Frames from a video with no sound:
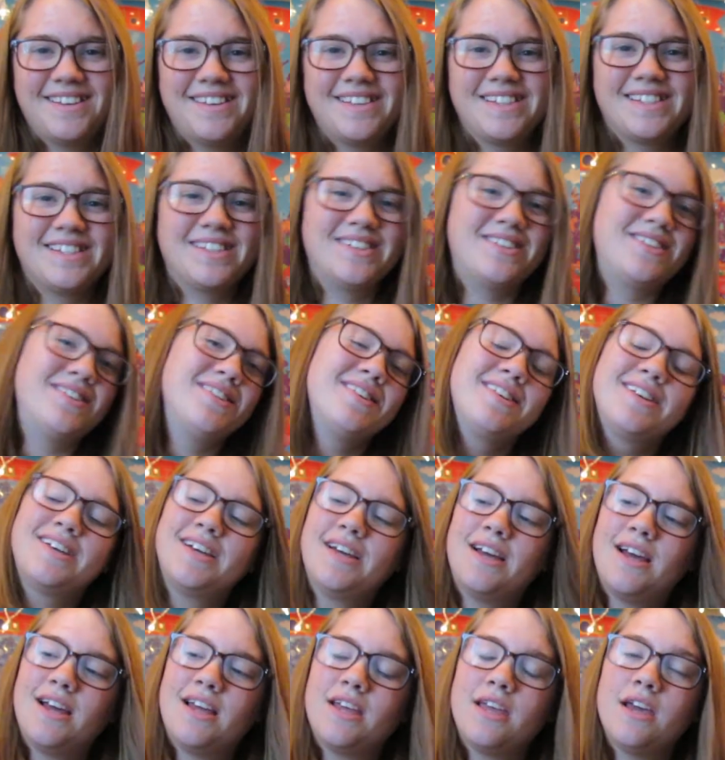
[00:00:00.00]
So,
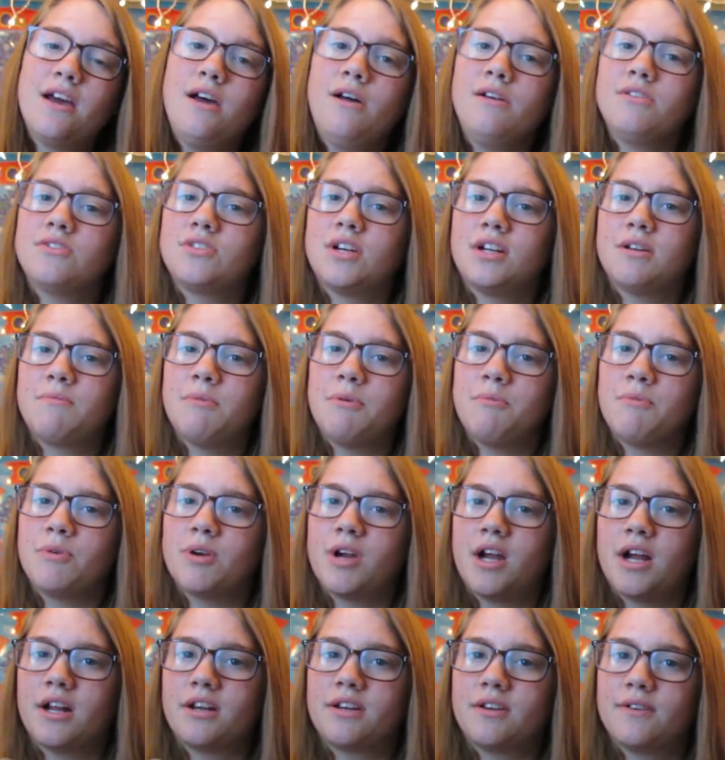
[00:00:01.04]
yeah, I'll try to be more
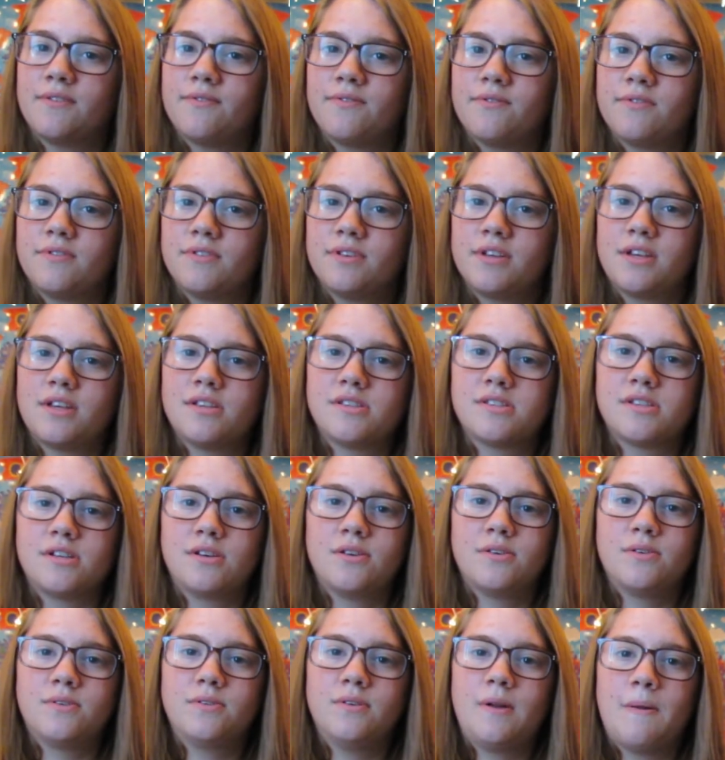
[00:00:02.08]
active.
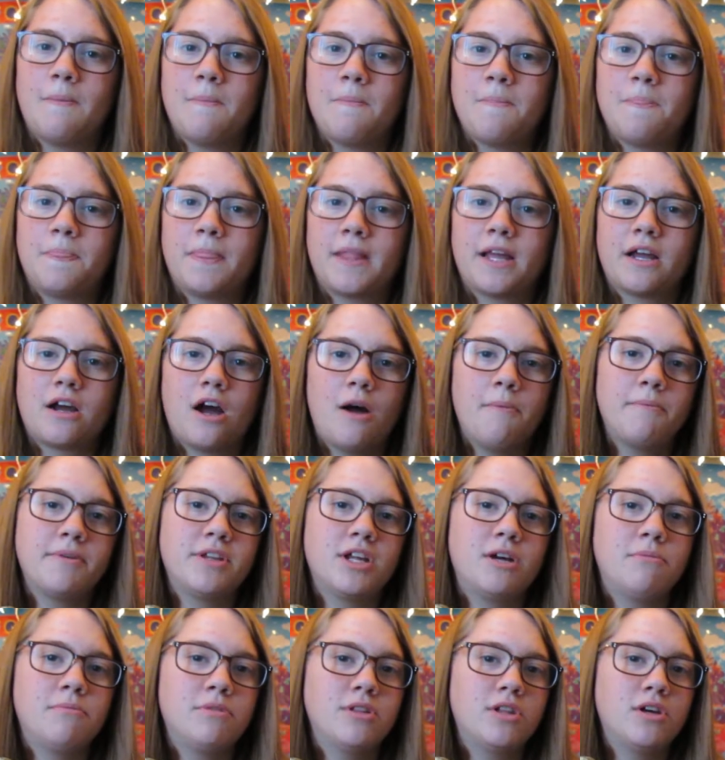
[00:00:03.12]
So, comment
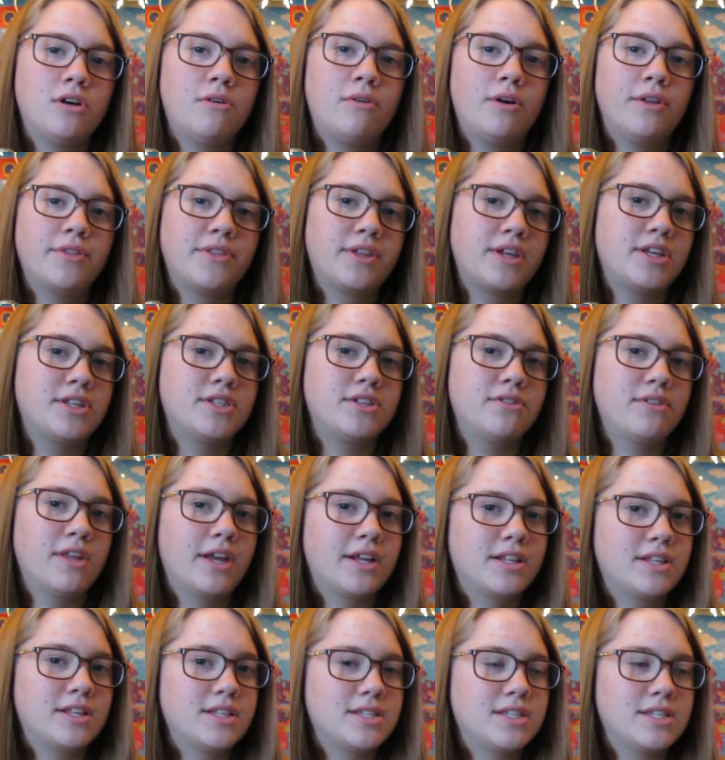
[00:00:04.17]
down below on things you'd
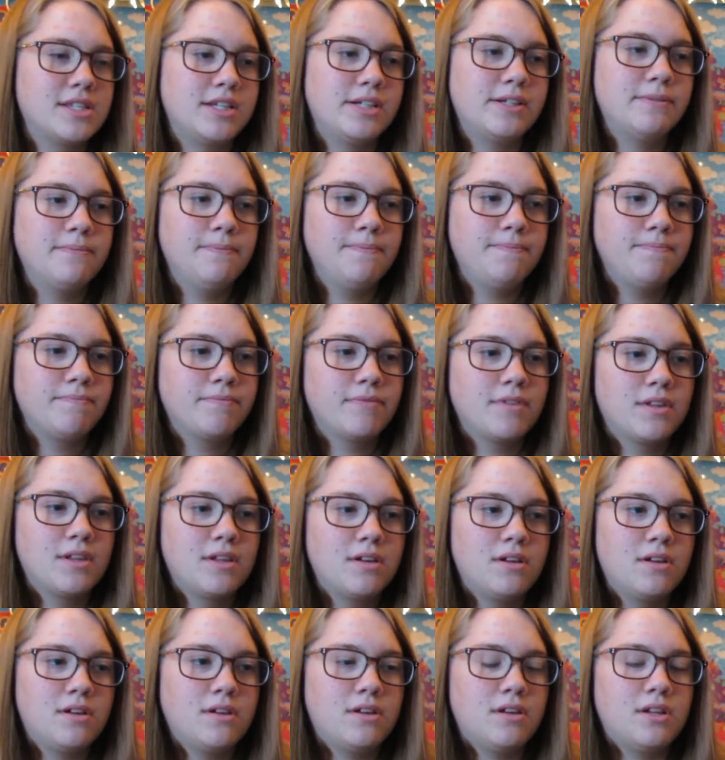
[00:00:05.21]
like to see
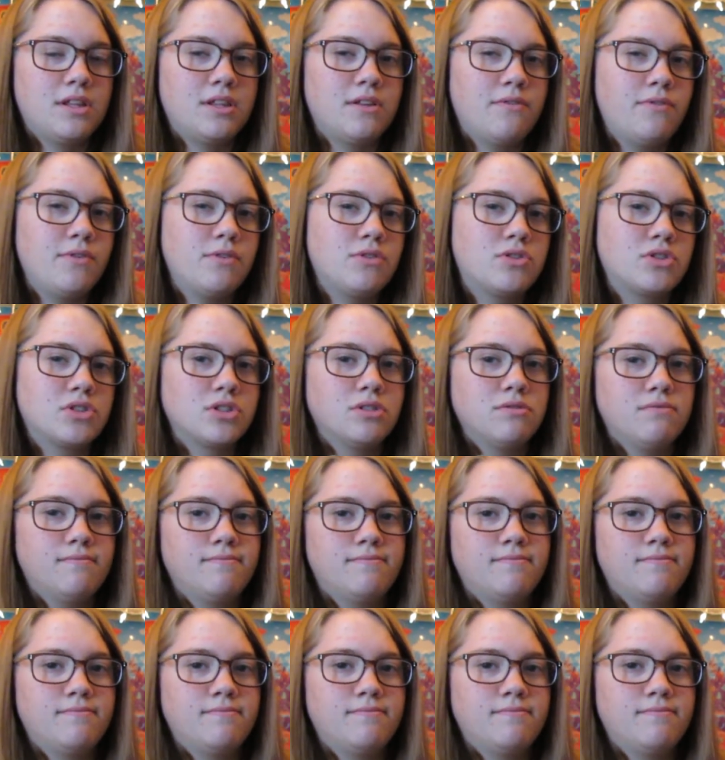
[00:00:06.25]
in the future.